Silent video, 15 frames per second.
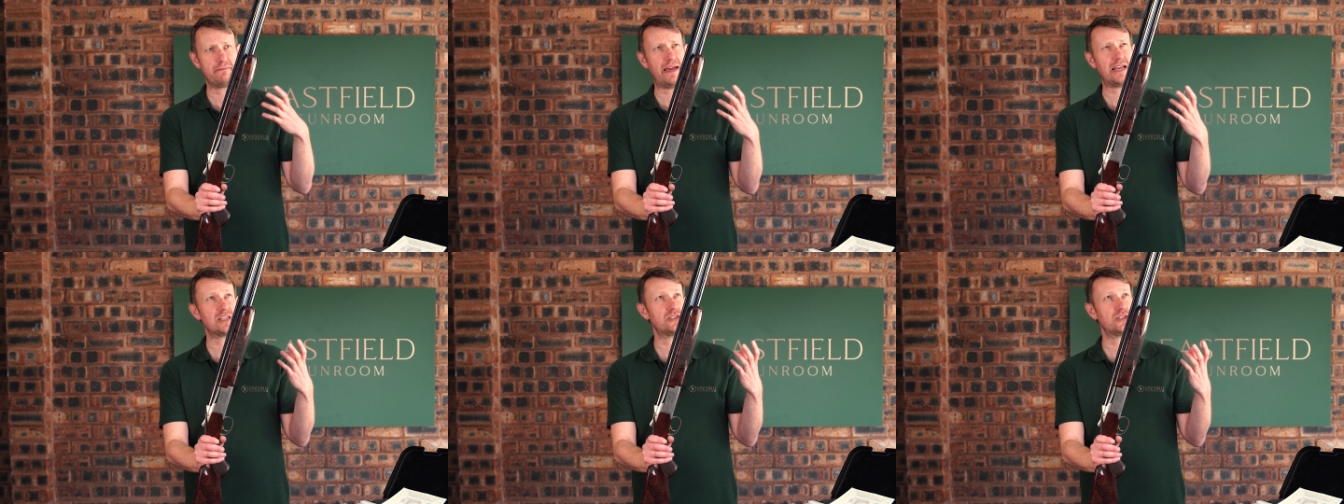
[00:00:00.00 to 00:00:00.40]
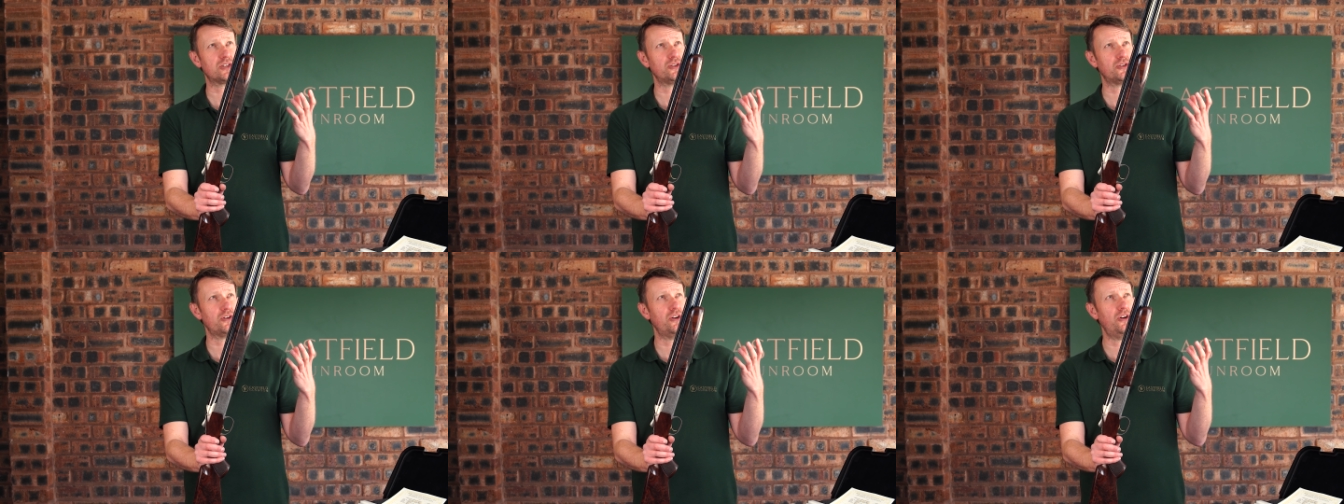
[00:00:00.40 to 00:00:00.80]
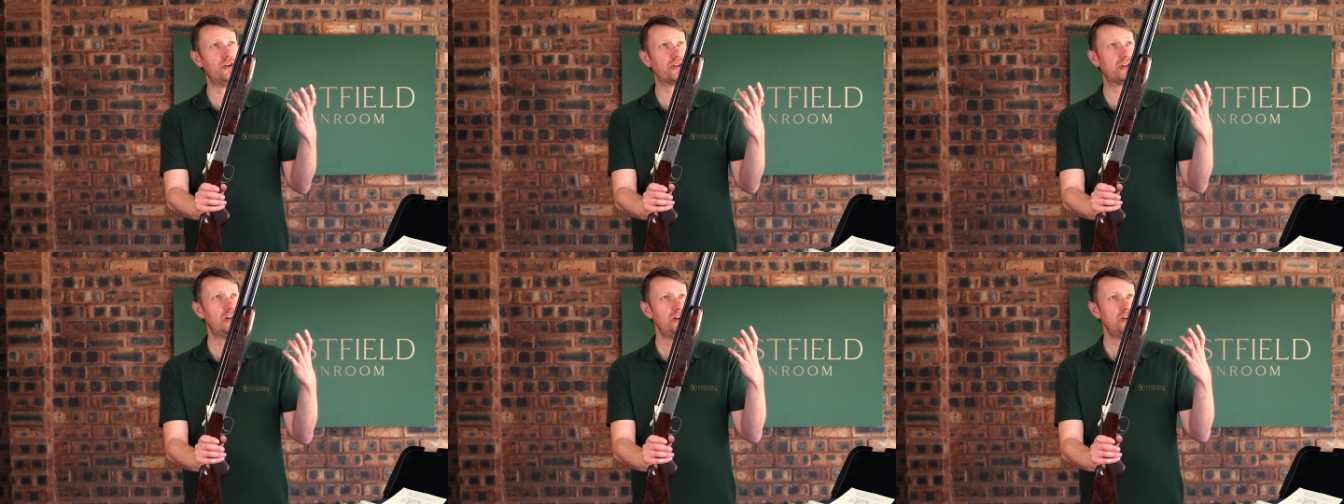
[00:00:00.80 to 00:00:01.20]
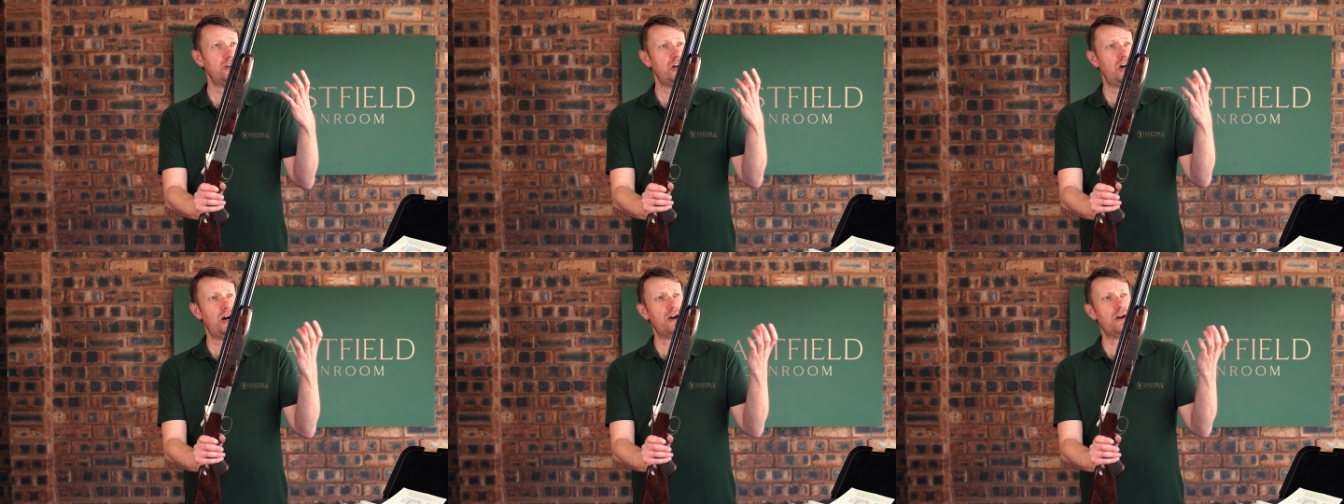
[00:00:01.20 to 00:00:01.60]
makes the gun look
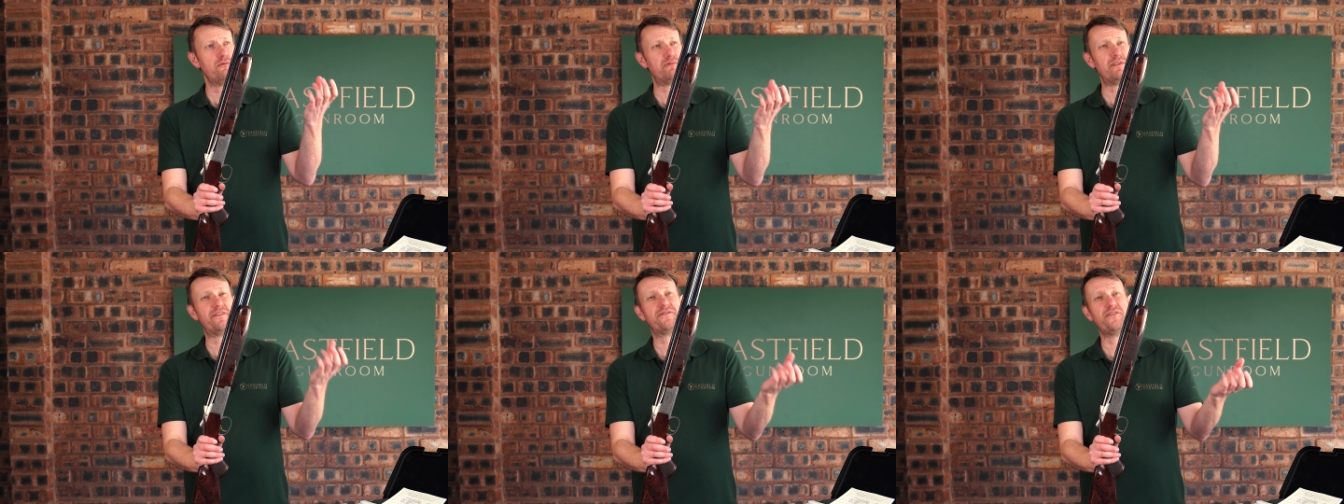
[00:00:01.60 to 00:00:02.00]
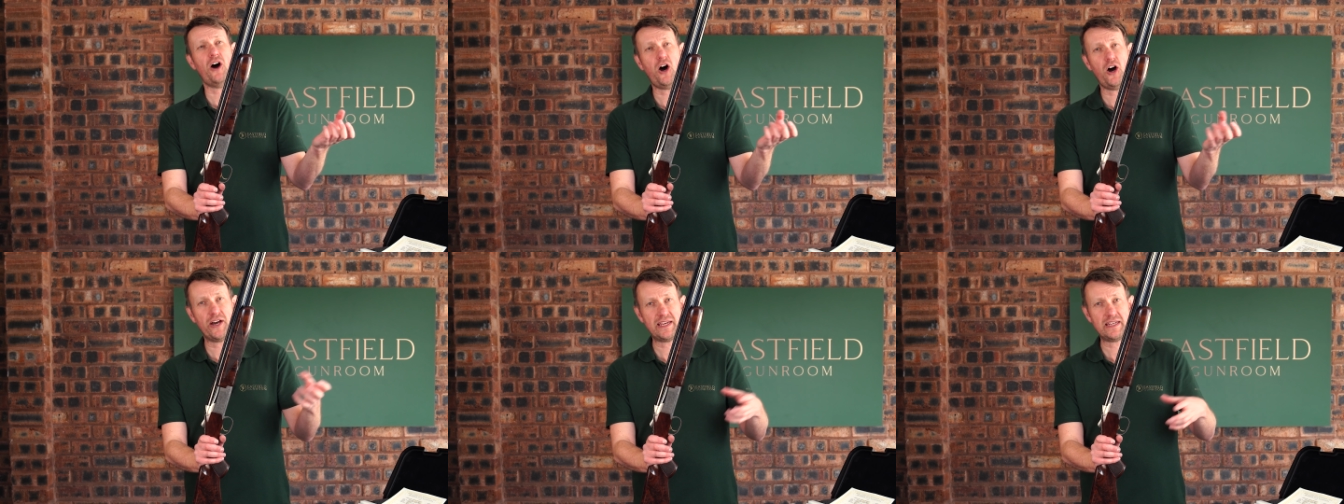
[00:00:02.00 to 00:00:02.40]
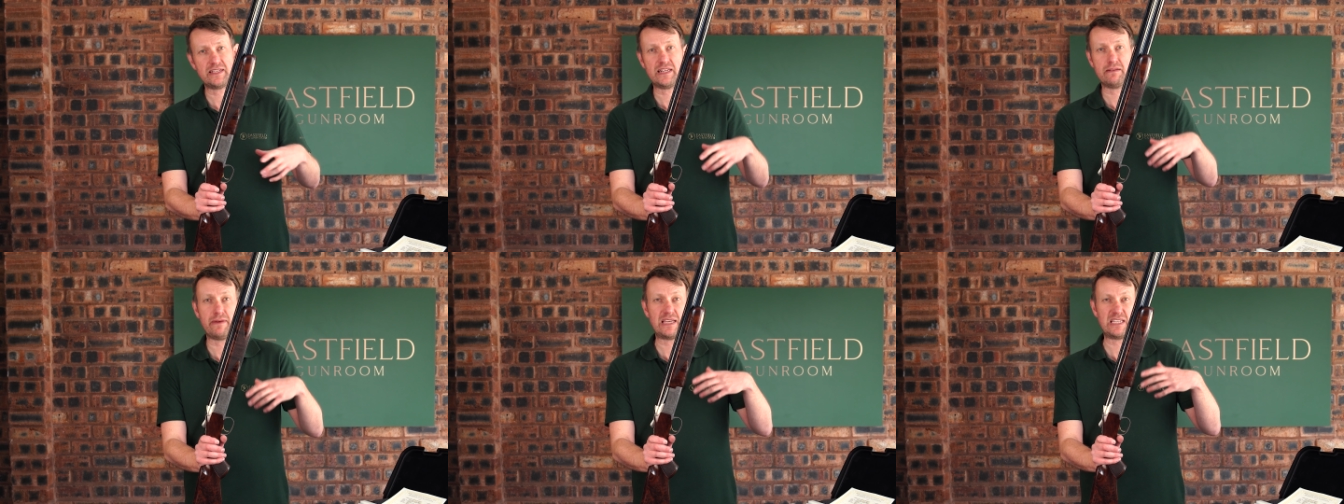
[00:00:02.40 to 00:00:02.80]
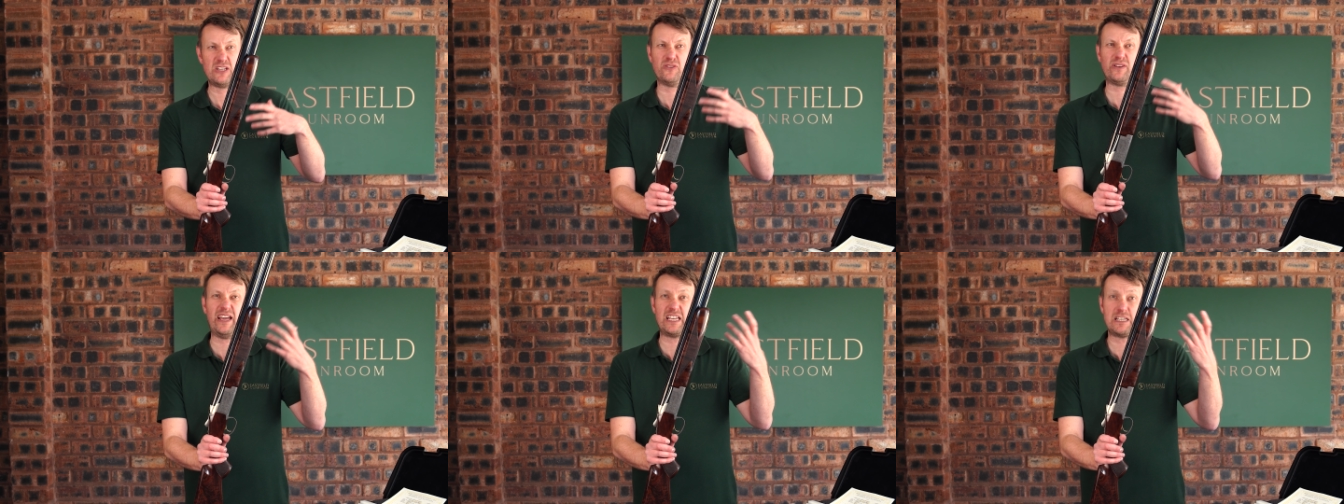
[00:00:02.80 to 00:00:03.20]
refined, and it makes it
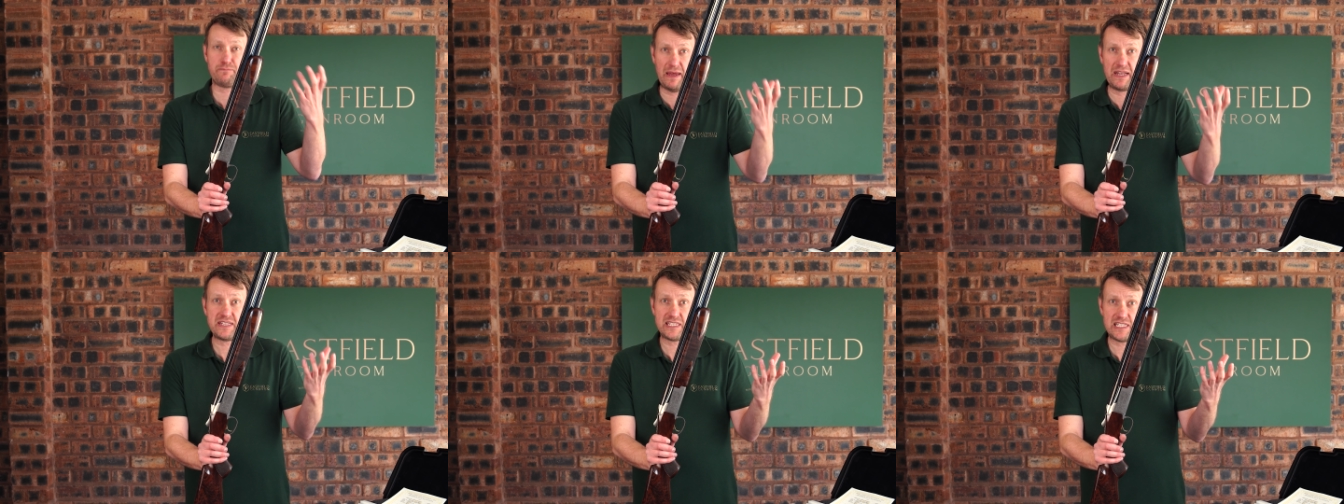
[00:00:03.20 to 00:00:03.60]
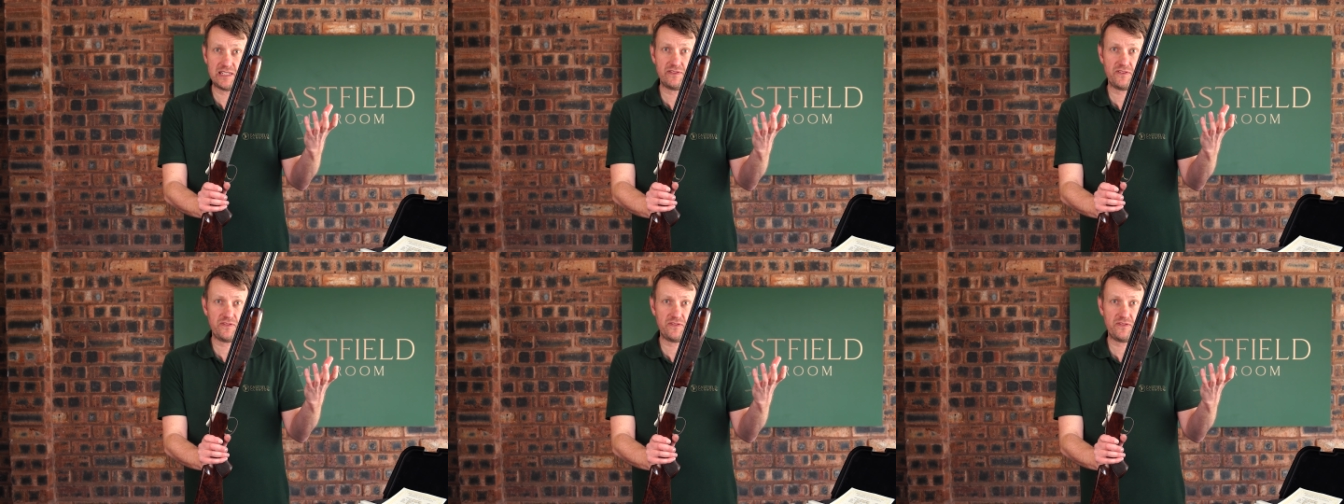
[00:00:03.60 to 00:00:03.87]
look expensive,